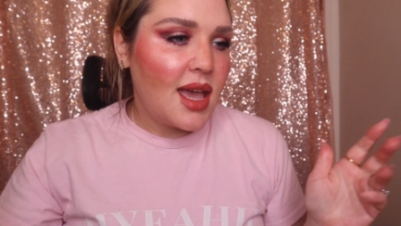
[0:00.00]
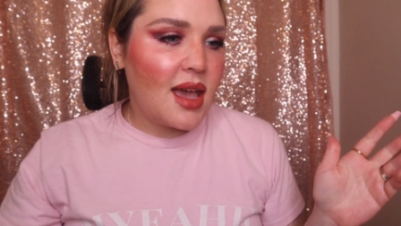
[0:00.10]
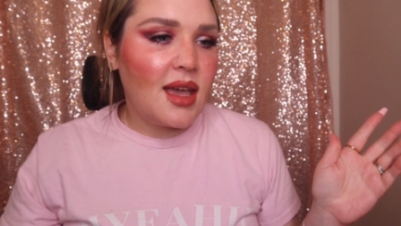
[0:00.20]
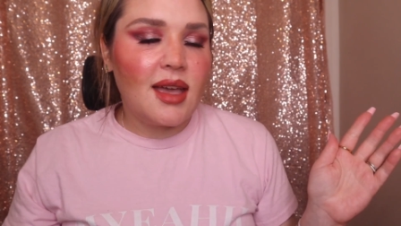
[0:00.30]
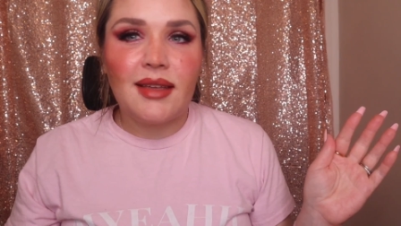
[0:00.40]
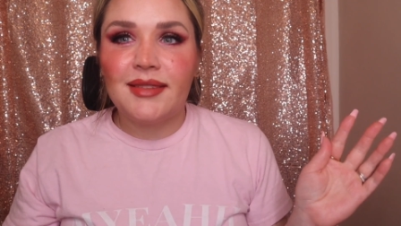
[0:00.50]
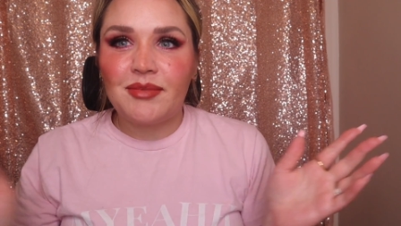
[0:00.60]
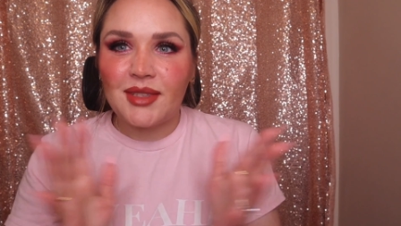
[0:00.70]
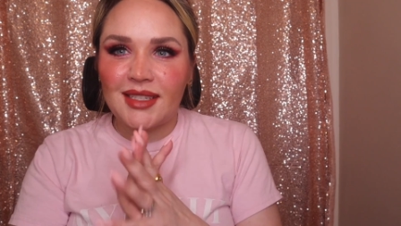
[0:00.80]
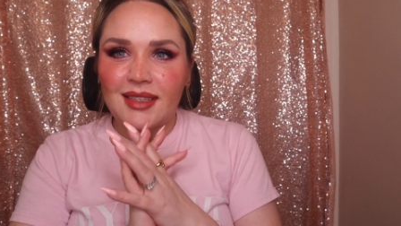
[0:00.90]
And
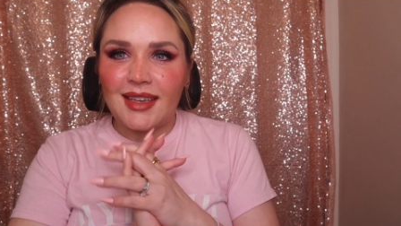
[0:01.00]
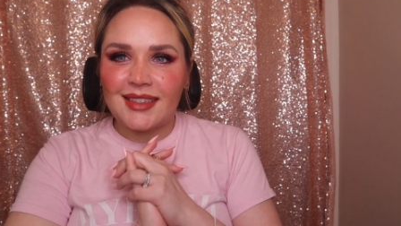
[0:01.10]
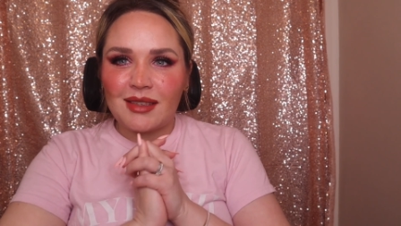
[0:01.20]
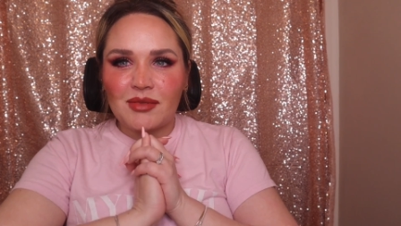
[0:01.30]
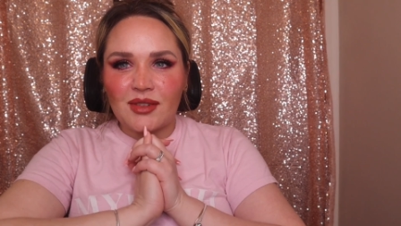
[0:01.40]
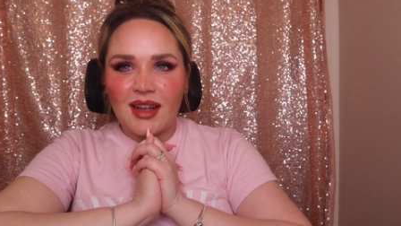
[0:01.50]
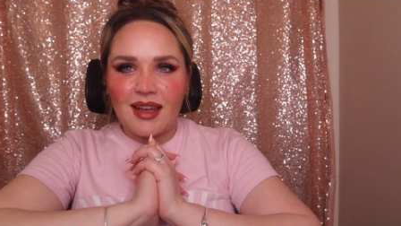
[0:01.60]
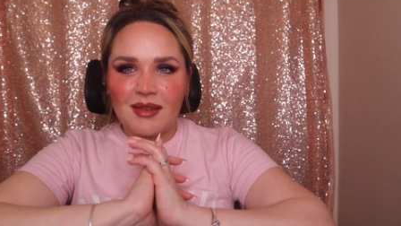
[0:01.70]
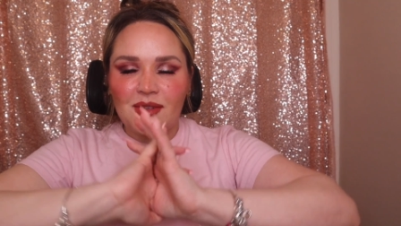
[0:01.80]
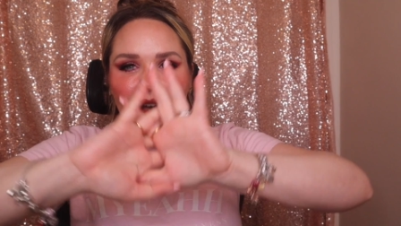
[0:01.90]
please like,
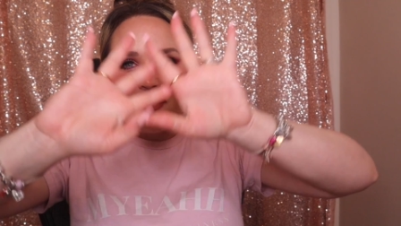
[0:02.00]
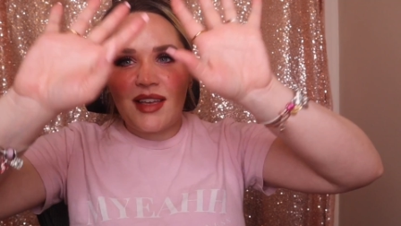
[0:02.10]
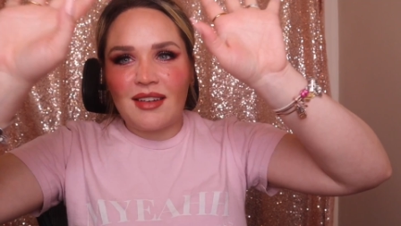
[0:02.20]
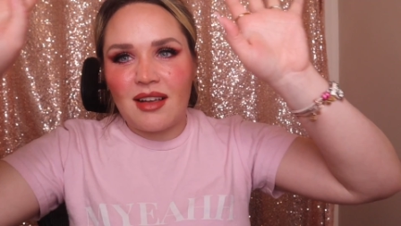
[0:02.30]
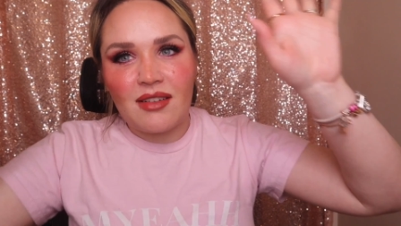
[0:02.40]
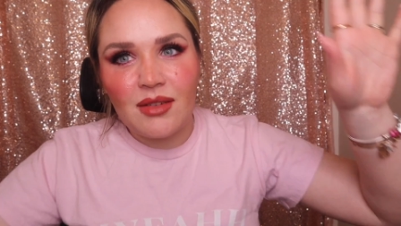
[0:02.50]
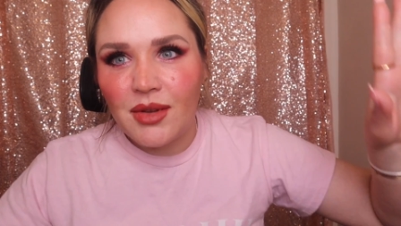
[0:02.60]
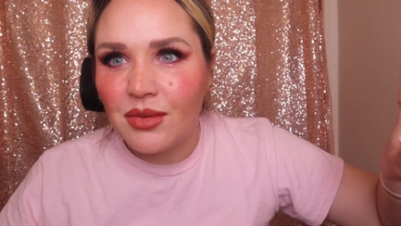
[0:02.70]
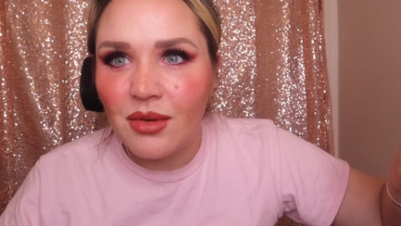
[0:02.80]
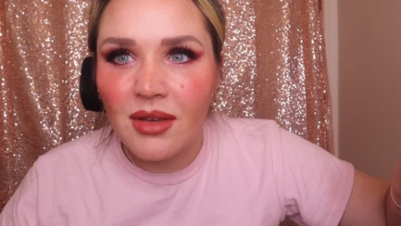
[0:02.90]
subscribe, comment. I already
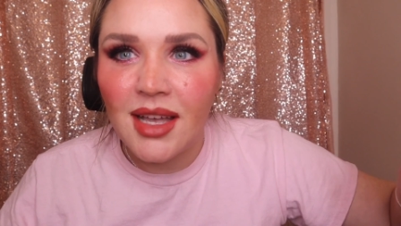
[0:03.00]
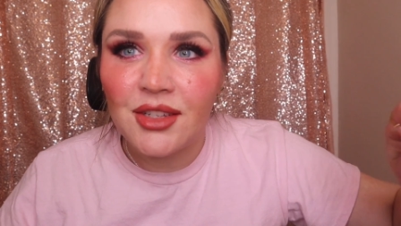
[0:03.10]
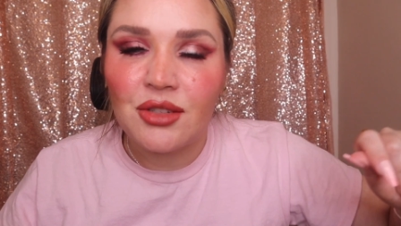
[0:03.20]
went through all that